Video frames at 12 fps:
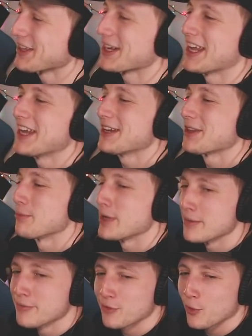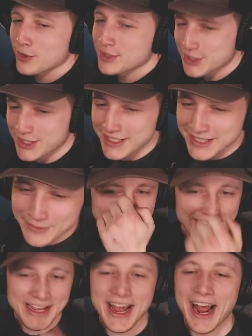key to the meme forge.
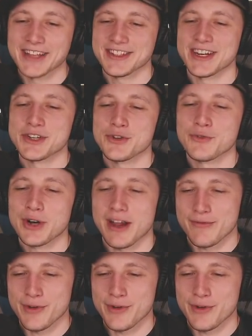As an introvert, I fear